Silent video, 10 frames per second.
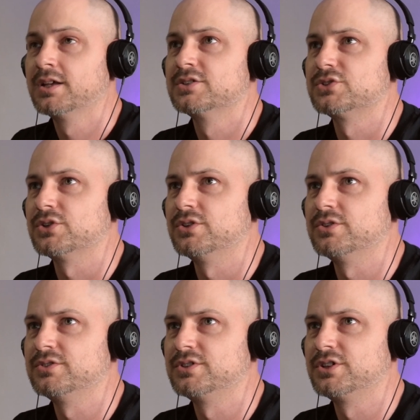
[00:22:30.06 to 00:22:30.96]
So
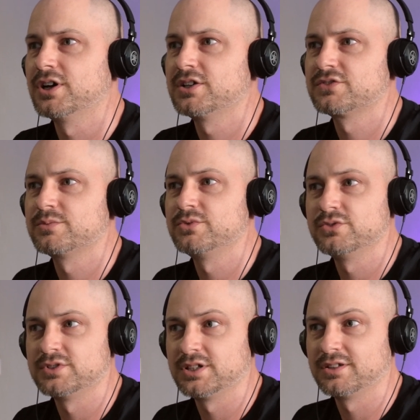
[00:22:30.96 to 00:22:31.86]
the guys from
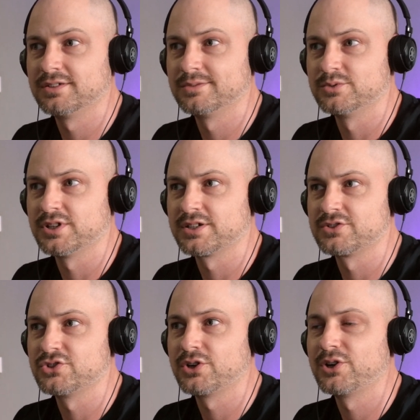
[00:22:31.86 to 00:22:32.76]
New Zealand was like
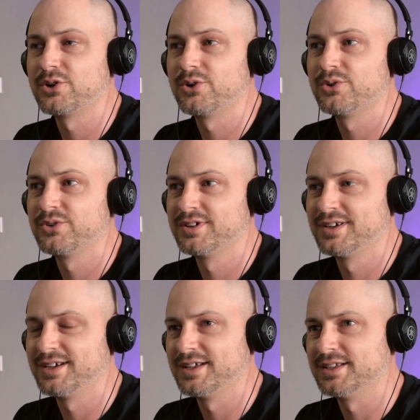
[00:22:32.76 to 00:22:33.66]
Jono
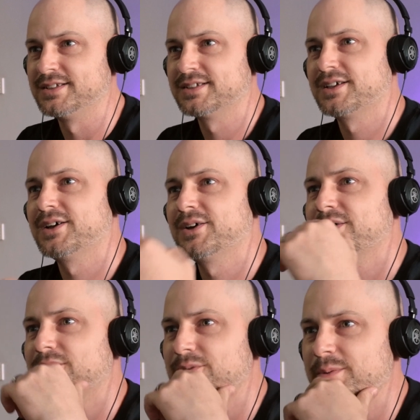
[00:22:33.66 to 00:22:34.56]
and
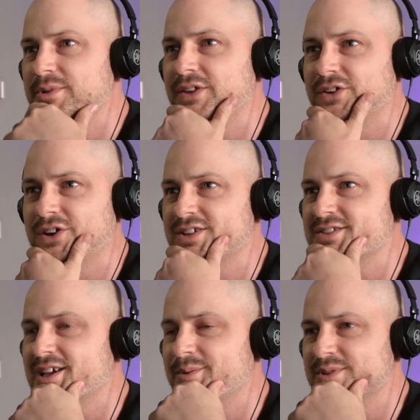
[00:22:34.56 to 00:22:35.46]
I'll remember the other
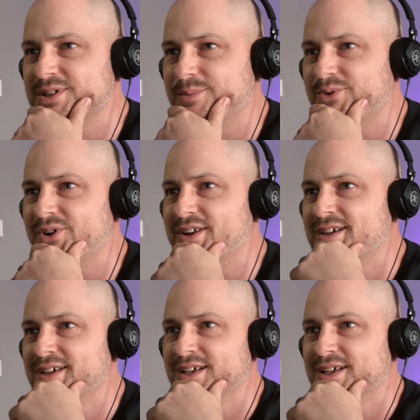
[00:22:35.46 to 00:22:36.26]
guy's name at some point.